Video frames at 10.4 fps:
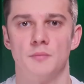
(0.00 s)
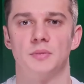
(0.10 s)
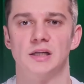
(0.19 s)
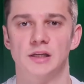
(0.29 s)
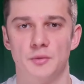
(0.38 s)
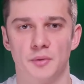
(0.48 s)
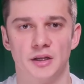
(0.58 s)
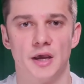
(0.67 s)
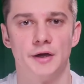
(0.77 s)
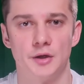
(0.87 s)

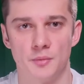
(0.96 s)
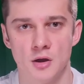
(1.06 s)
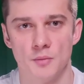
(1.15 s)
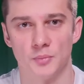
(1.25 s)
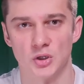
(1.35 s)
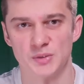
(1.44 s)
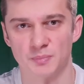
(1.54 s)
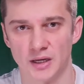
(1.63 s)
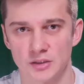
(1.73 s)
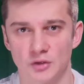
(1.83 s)
preliminary
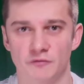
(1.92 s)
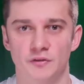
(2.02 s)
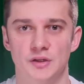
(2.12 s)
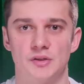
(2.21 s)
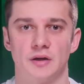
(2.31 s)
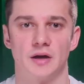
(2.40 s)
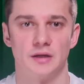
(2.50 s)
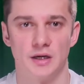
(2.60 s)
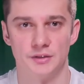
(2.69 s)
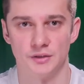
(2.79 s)
prospects with
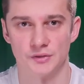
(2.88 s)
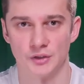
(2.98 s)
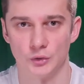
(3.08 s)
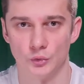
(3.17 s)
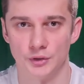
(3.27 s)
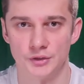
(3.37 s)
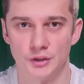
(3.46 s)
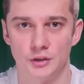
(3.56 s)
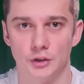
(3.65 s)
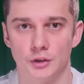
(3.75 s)
Canadian
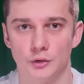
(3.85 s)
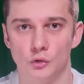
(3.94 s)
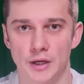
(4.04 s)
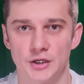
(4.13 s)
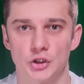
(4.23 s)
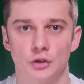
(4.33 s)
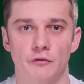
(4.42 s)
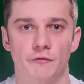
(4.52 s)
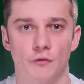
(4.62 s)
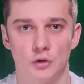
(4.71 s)
security
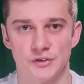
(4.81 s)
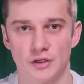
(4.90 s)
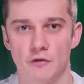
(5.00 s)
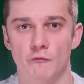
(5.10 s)
regulation for the